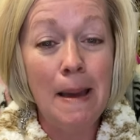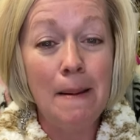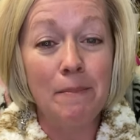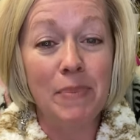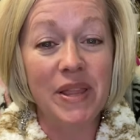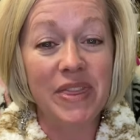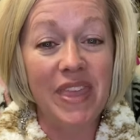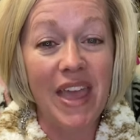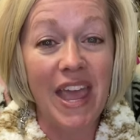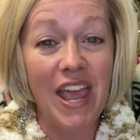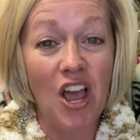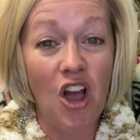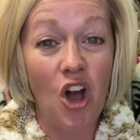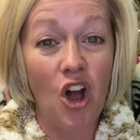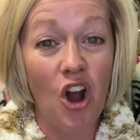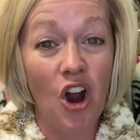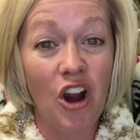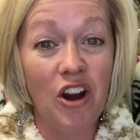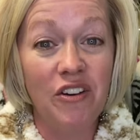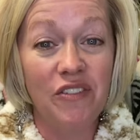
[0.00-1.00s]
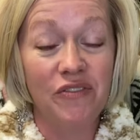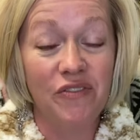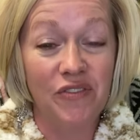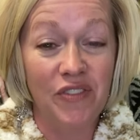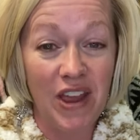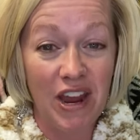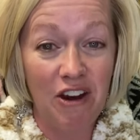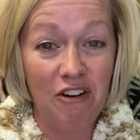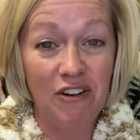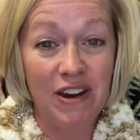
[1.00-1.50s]
but they are
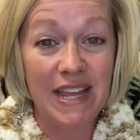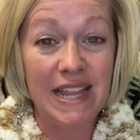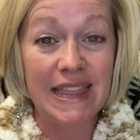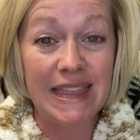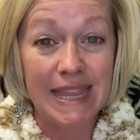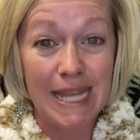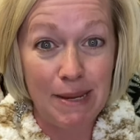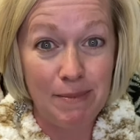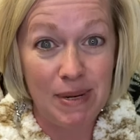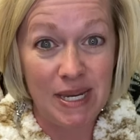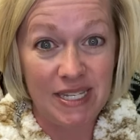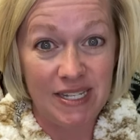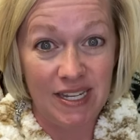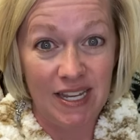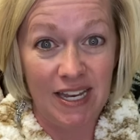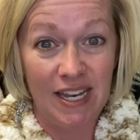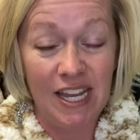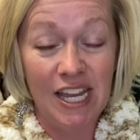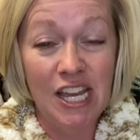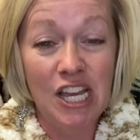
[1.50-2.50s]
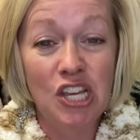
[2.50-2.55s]
very limited.